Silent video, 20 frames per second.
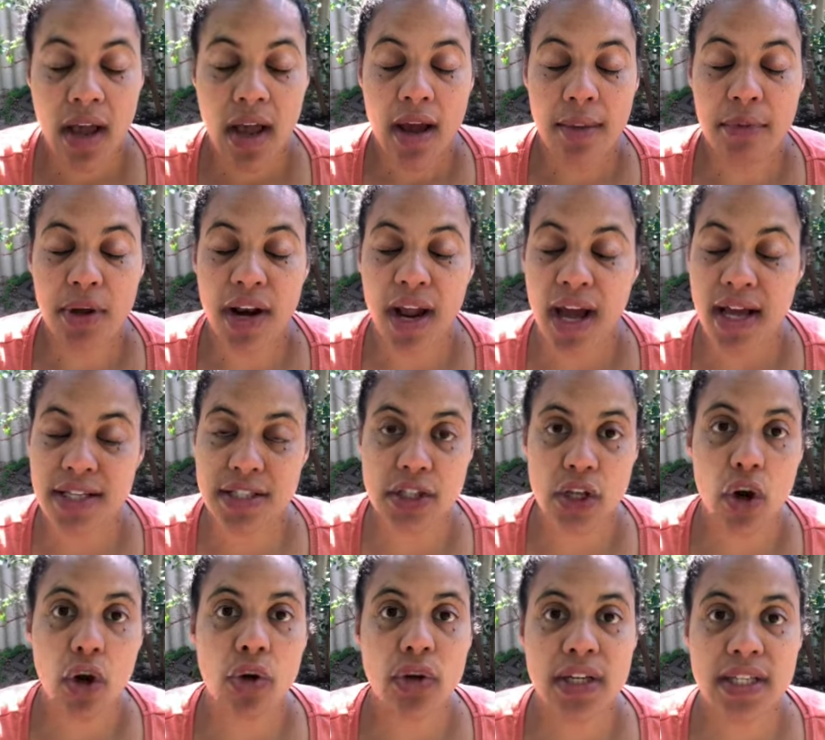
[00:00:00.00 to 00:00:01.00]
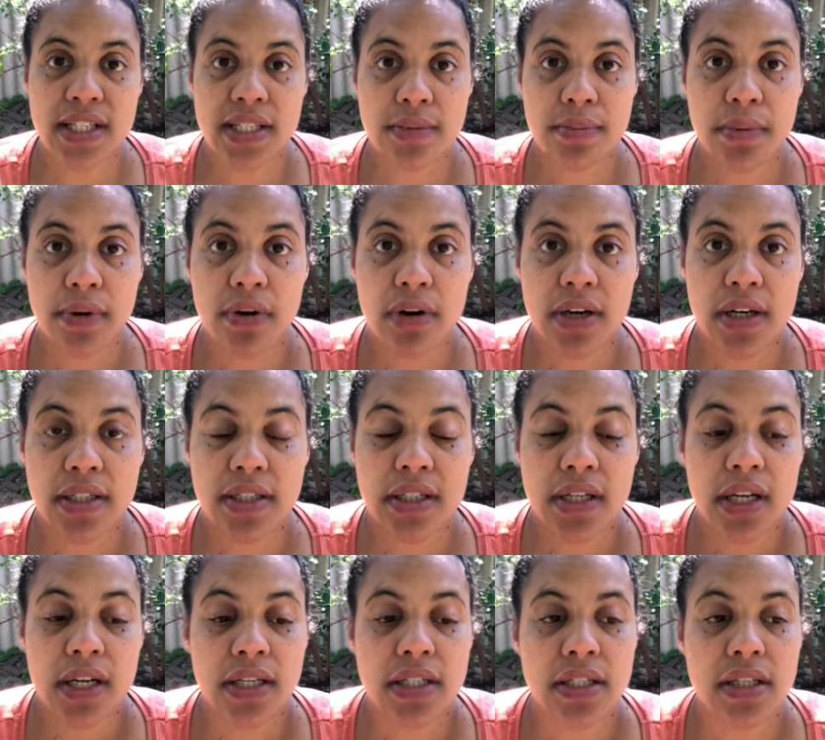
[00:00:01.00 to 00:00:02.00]
i'm going to ask the holy spirit
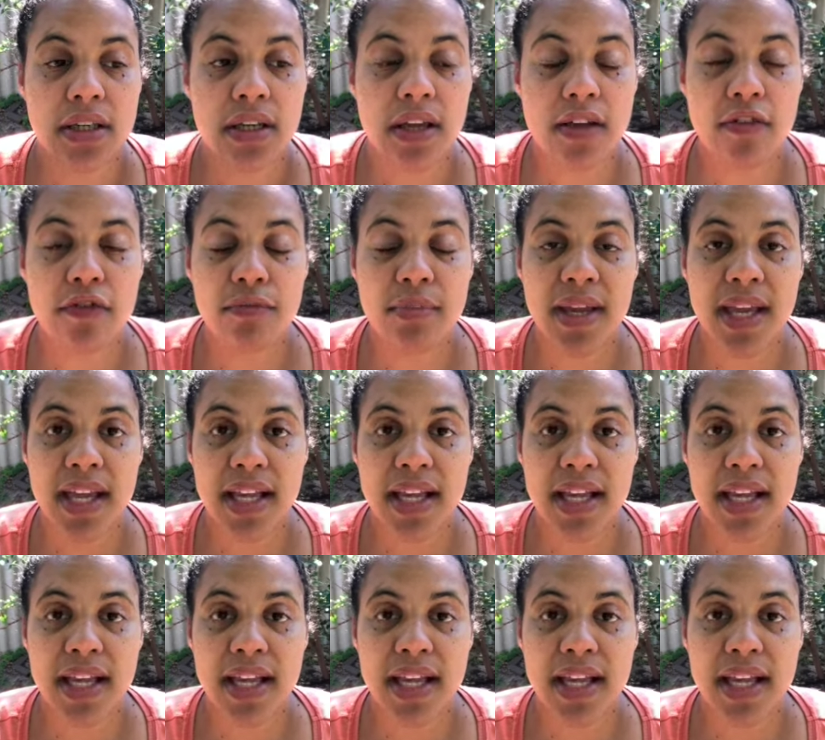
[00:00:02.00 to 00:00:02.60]
to give me